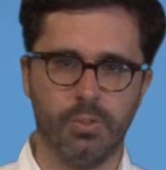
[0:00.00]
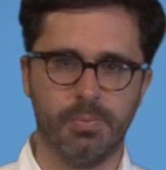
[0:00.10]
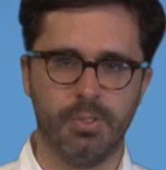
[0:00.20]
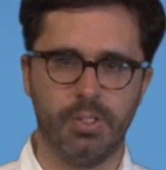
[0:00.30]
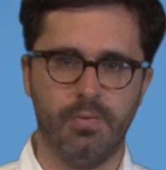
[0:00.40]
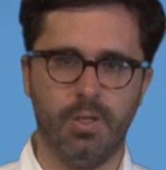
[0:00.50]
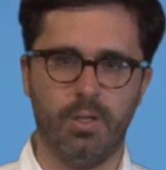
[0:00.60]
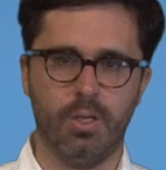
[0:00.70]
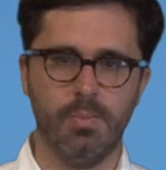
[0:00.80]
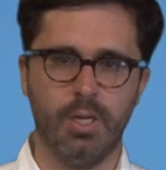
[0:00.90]

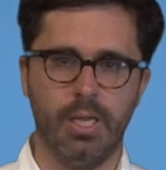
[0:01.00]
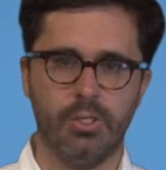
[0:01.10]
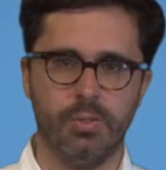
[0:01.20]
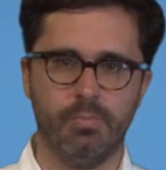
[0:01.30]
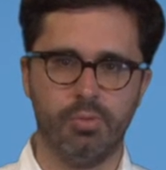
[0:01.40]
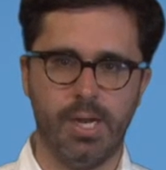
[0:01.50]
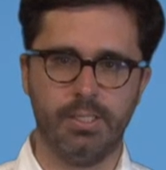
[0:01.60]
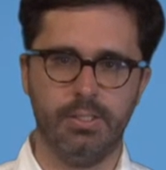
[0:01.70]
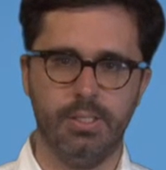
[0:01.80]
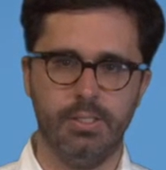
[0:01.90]
specific communication
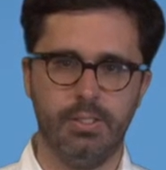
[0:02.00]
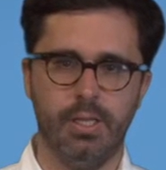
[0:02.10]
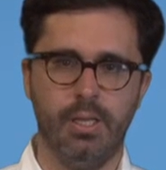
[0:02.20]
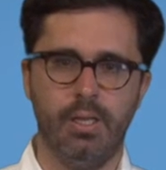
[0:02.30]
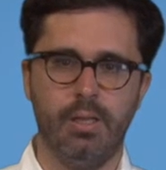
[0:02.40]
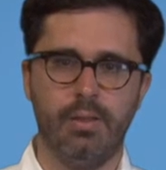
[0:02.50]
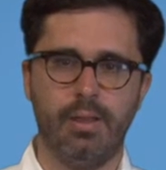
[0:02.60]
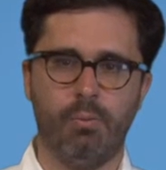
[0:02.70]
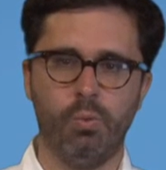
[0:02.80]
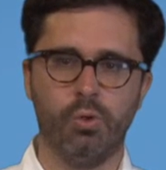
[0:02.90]
practices
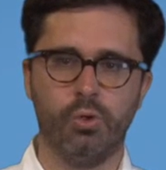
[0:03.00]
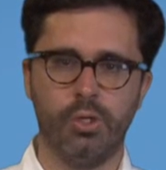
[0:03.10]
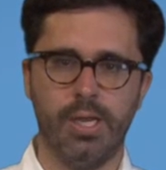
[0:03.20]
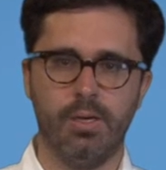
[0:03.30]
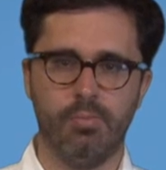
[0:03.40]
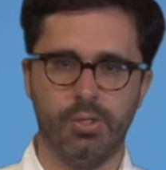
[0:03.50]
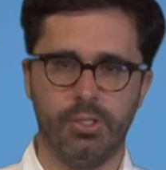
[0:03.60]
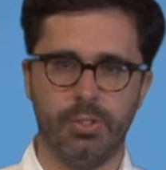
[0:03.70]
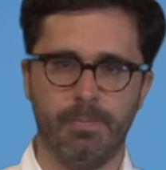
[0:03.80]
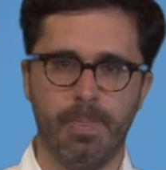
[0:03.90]
that will create
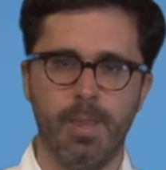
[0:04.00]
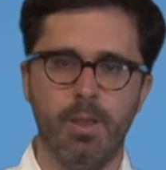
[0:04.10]
abrasion.